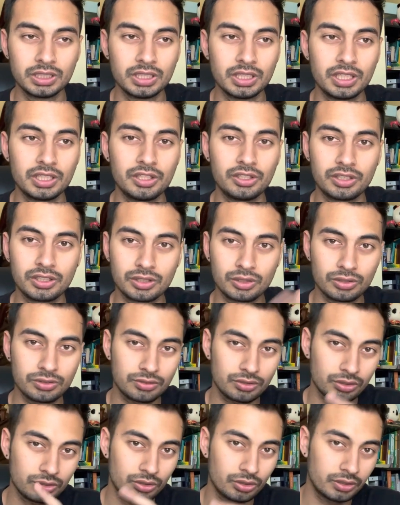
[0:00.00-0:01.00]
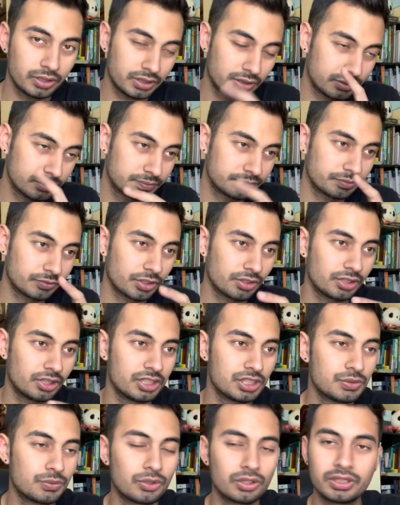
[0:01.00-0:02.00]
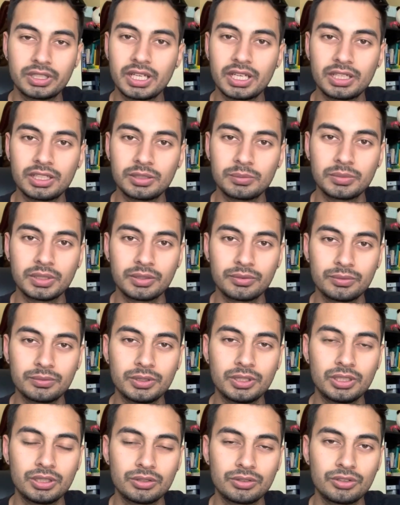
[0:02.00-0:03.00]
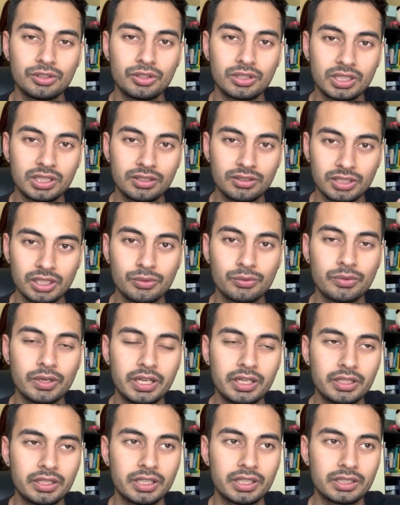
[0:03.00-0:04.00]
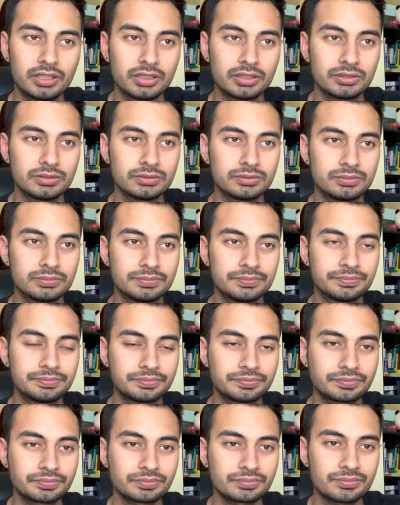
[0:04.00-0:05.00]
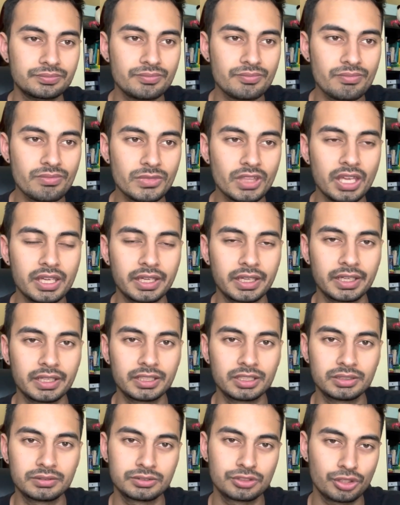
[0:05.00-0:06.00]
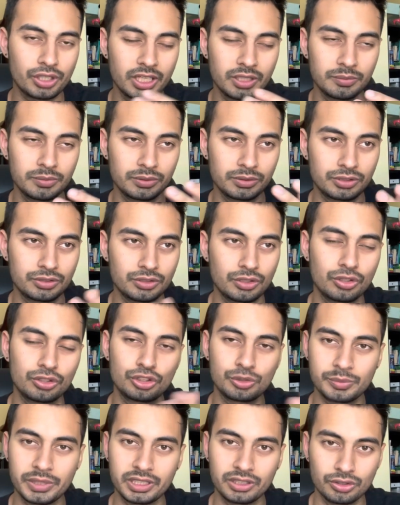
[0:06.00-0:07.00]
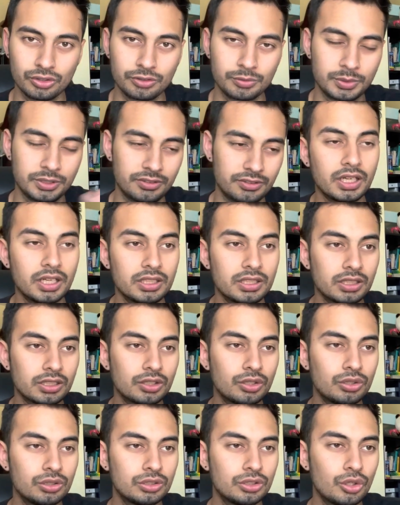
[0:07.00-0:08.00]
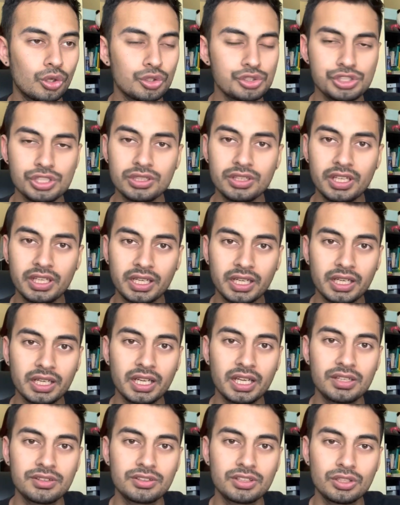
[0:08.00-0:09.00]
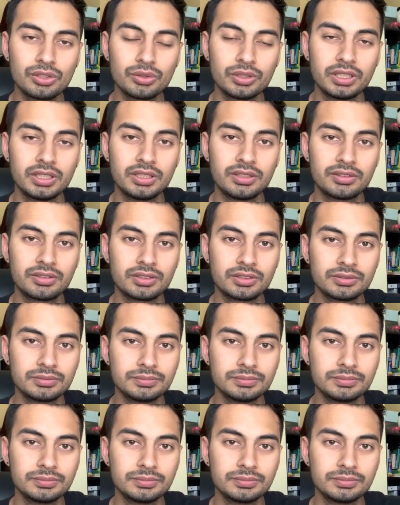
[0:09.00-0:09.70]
You can also go and search for that in my videos. You can easily find that and try not to make those mistakes. Another question they can ask you is,